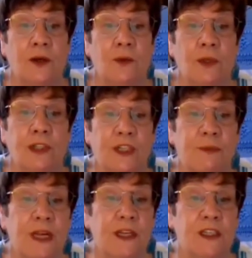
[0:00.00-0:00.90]
which has
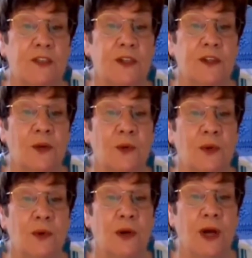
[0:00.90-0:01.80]
made us feel that we
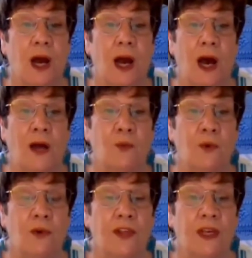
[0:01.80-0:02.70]
were
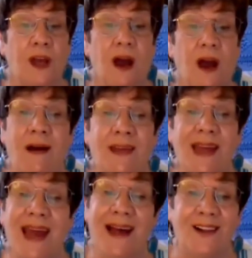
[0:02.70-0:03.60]
unworthy,
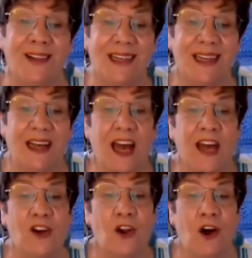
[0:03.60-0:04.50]
unheld,
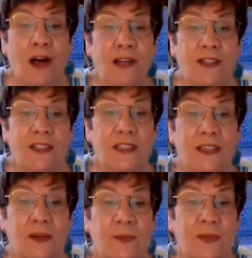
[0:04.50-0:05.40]
and lost.
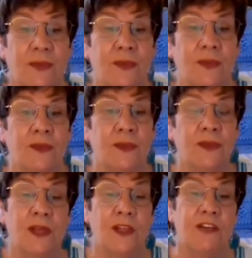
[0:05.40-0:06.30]

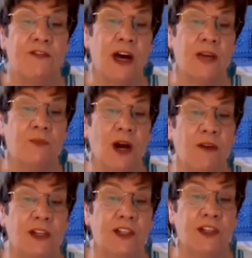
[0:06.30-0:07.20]
In the divine
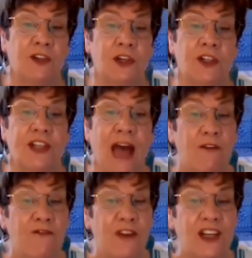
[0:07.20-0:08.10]
providence of good,
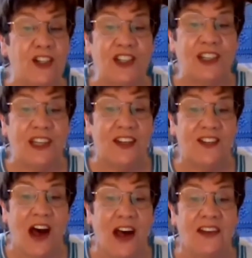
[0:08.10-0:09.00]
salvation is
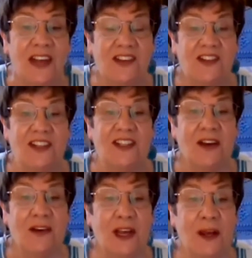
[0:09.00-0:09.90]

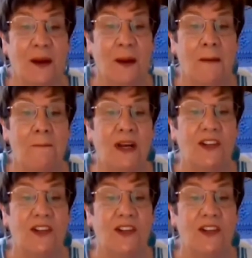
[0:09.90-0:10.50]
unnecessary, but